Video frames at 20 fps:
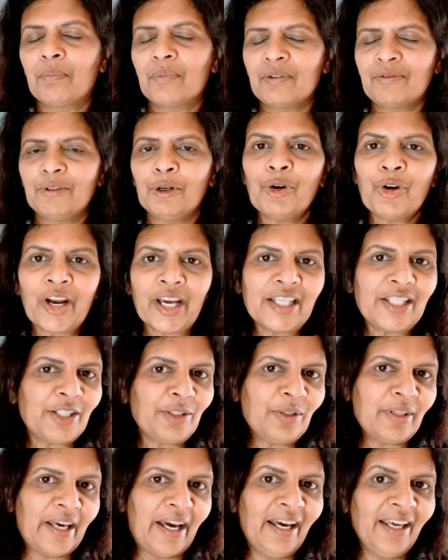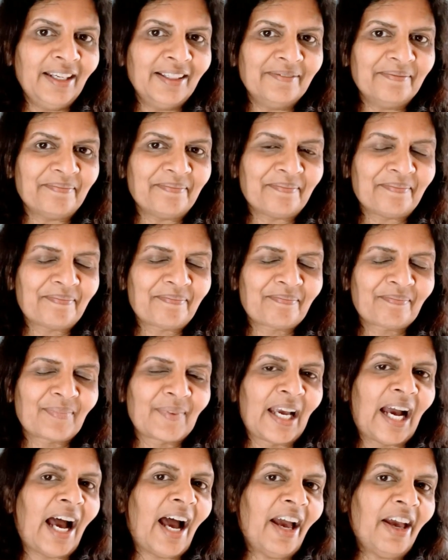Before I do that,
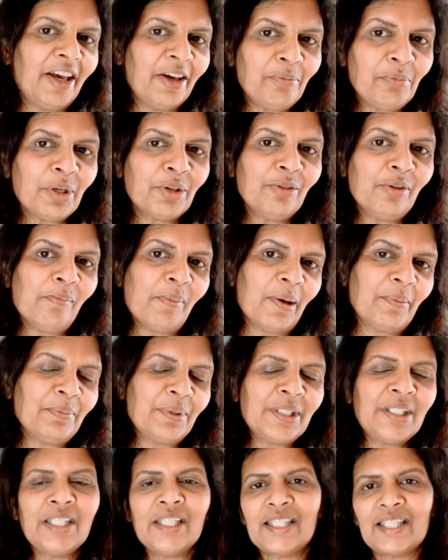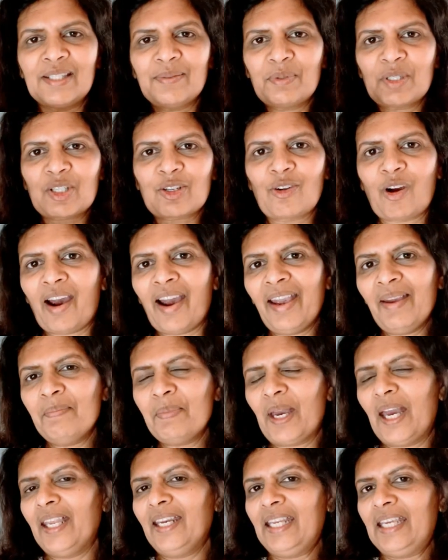I hope you remember to
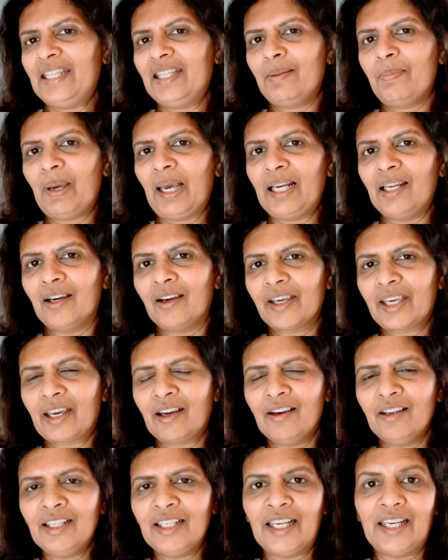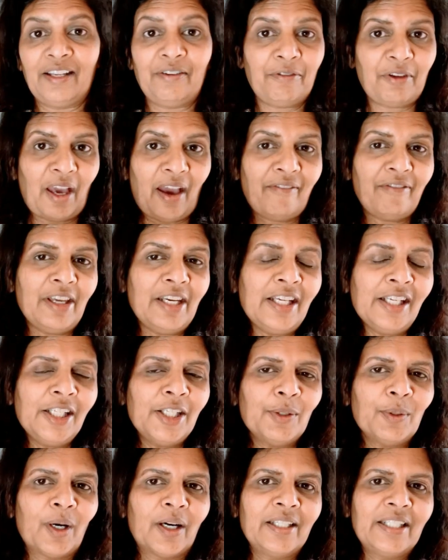subscribe and hit the bell icon, and if you have any
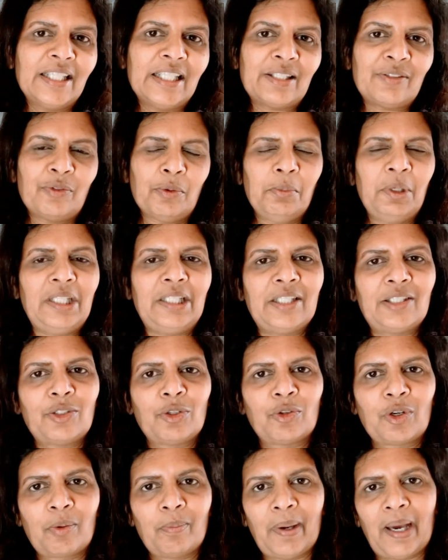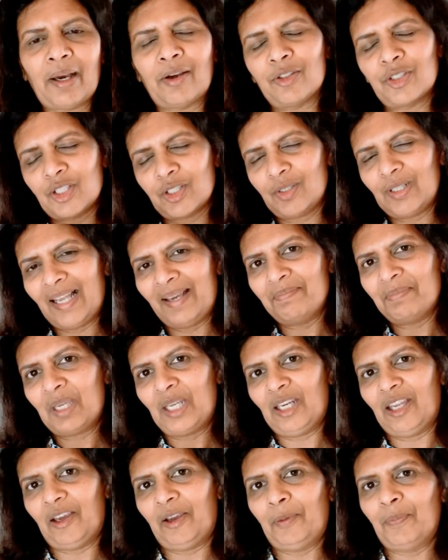new ideas for me to talk about, do let me
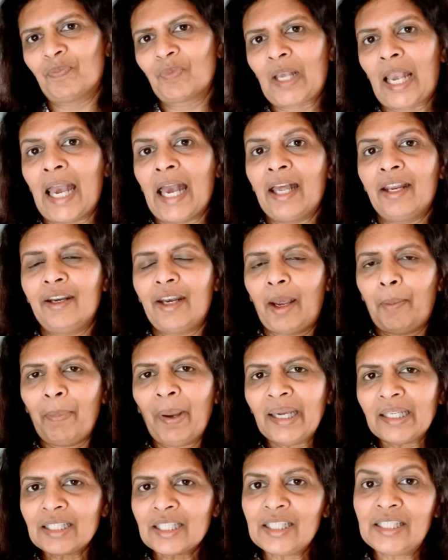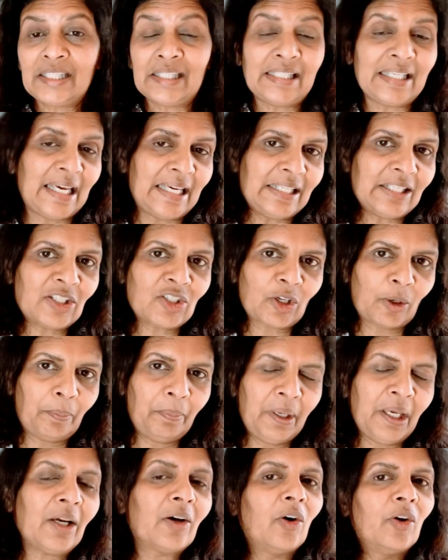know. Now back to today's
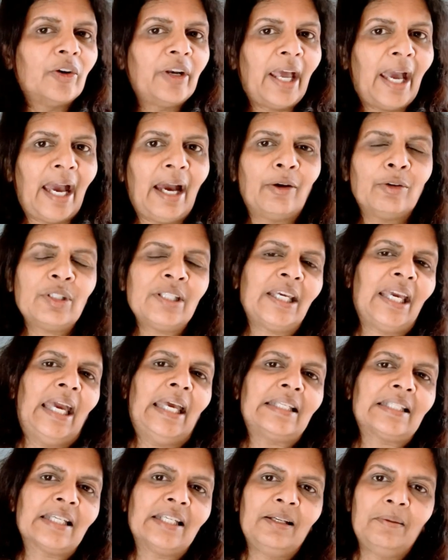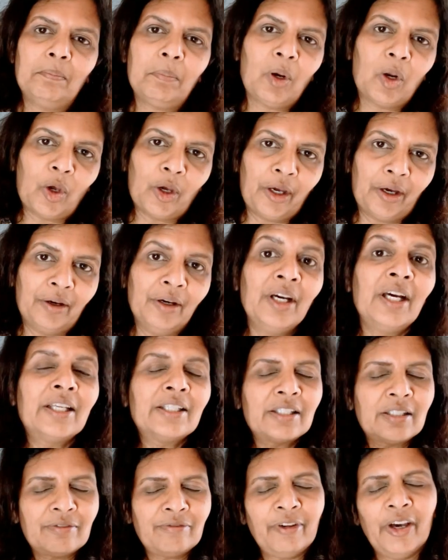topic on how to get an employer
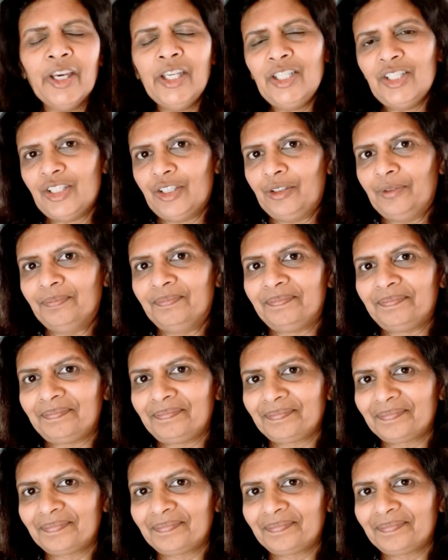to find you.